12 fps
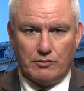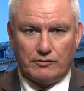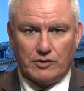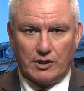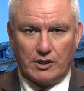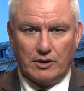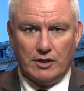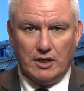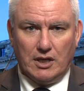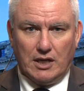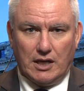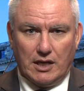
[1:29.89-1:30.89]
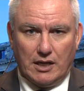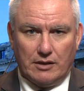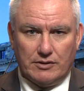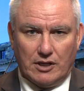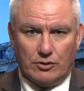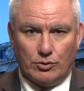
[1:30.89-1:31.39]
We've got
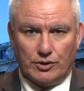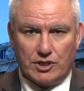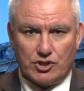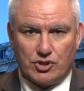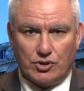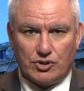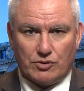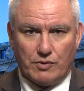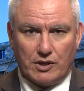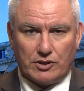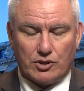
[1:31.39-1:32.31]
all the issues around